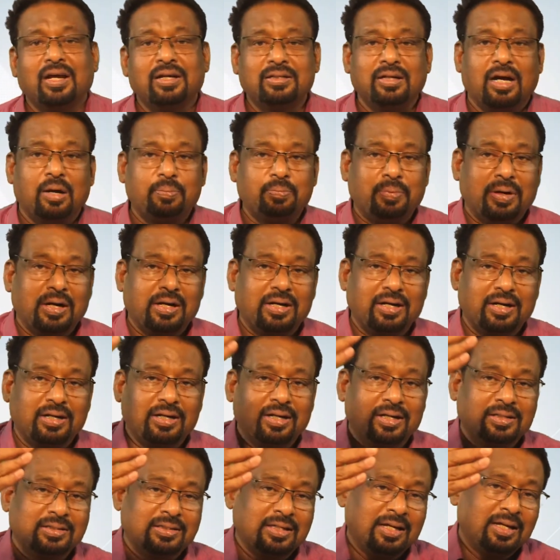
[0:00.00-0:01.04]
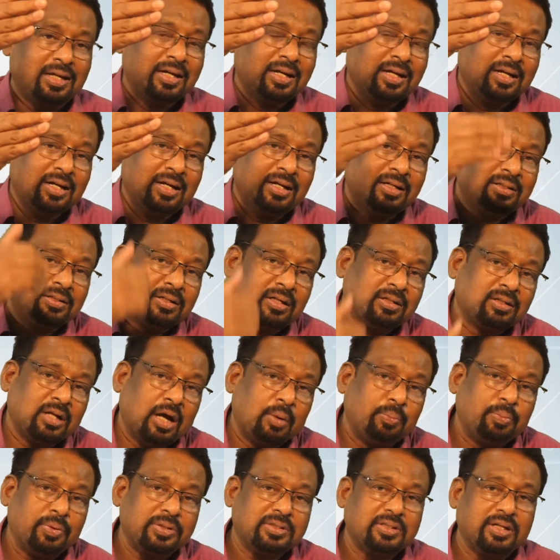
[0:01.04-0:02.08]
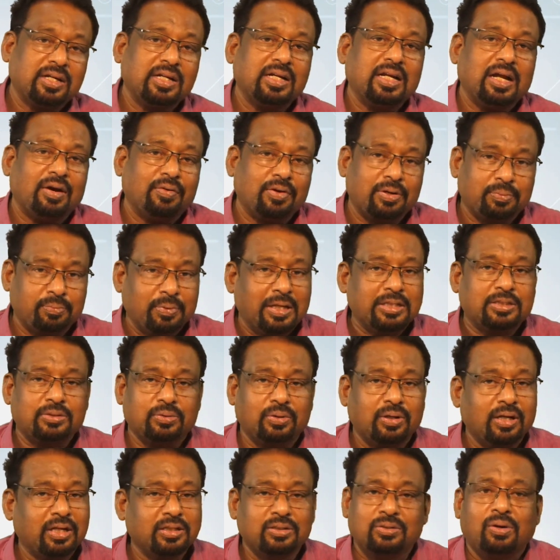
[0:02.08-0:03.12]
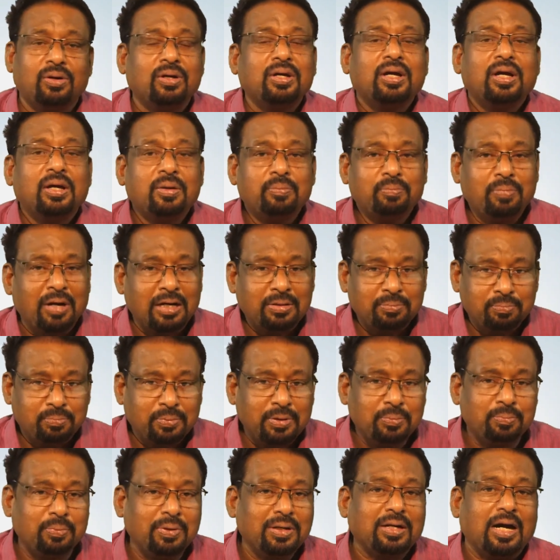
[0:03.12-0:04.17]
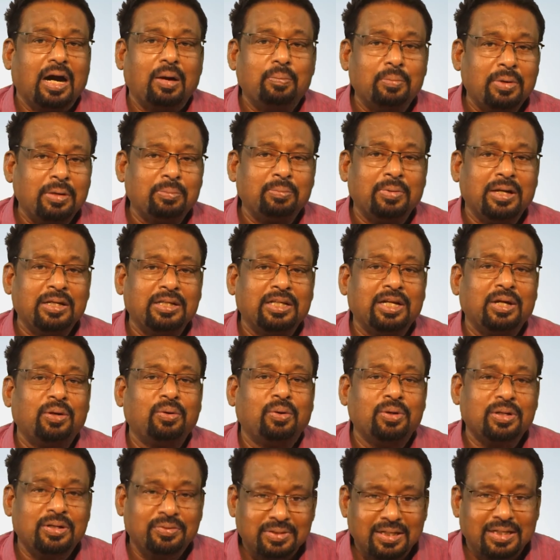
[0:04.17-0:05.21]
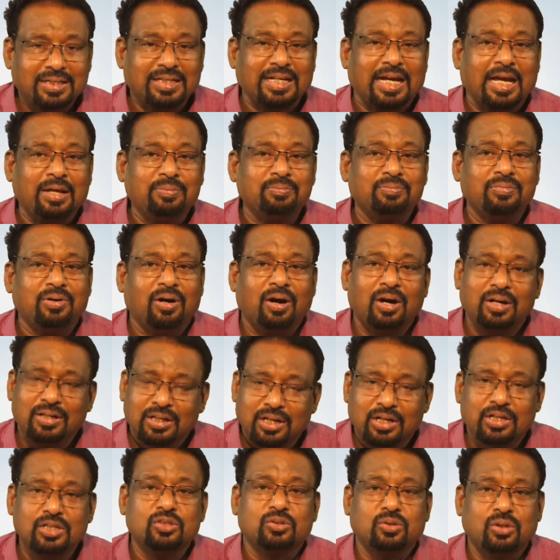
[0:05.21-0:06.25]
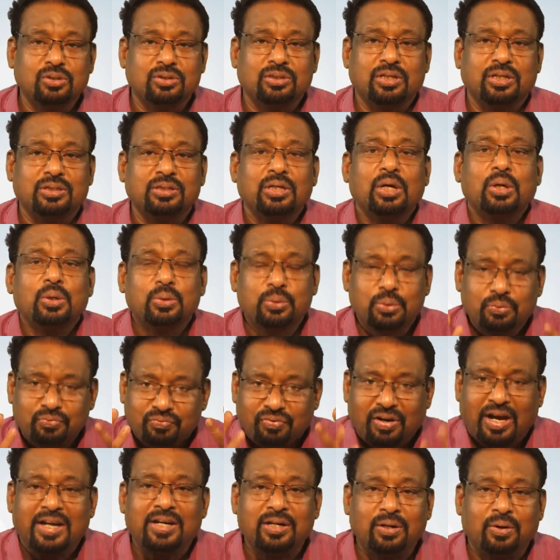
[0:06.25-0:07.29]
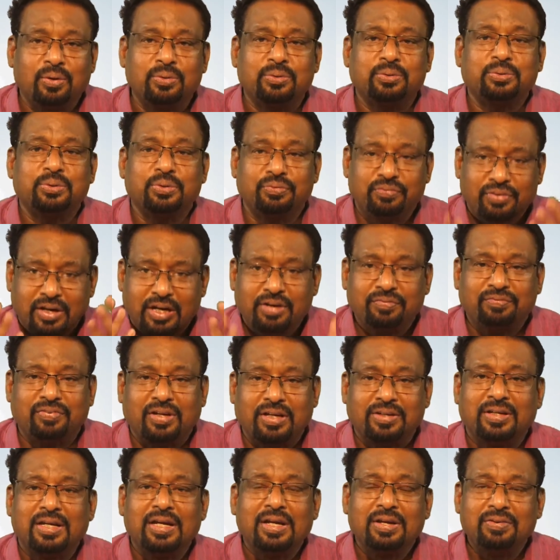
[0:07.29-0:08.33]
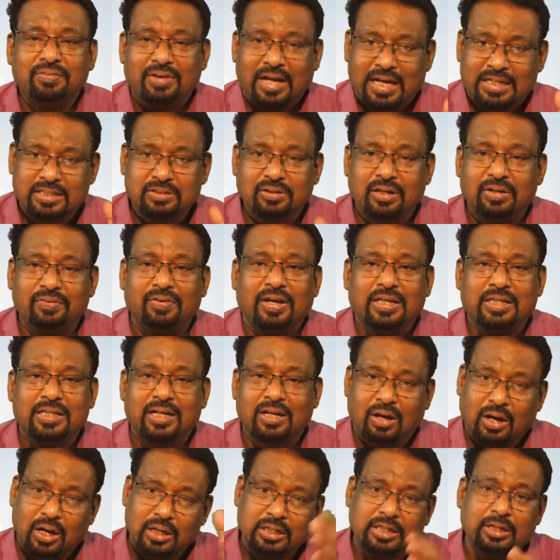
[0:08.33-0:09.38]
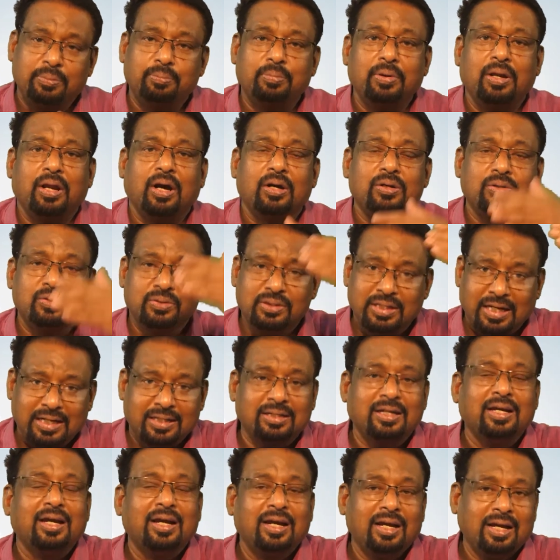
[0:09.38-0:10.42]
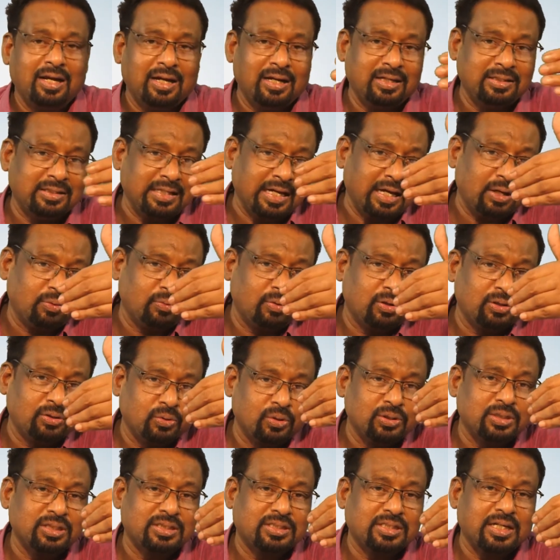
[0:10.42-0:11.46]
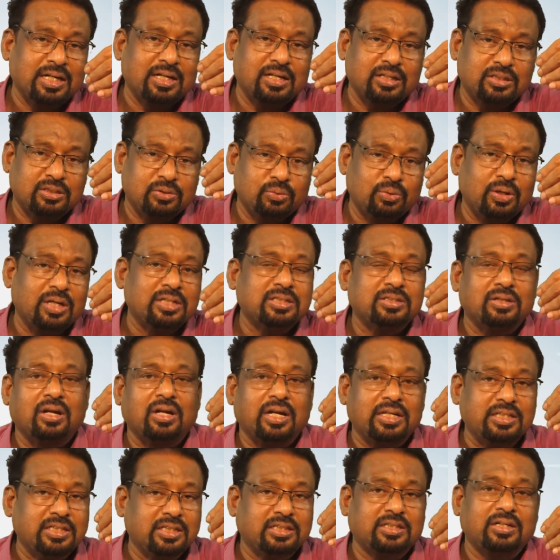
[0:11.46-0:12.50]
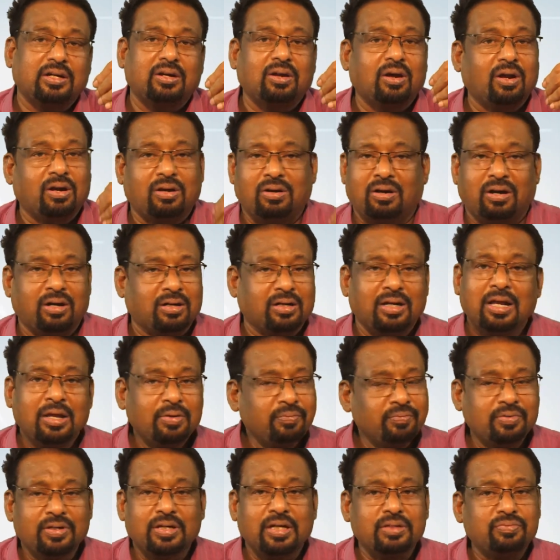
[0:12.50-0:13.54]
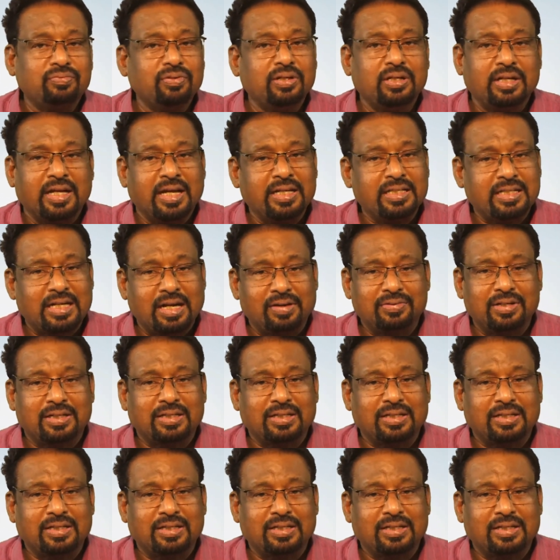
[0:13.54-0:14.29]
top 100 as the toppers are in our batch only. So, but people, common men, they don't have the time or the resources to find out, to verify actually whether are they belong to that their own coaching center students are registered or not, because we neither have the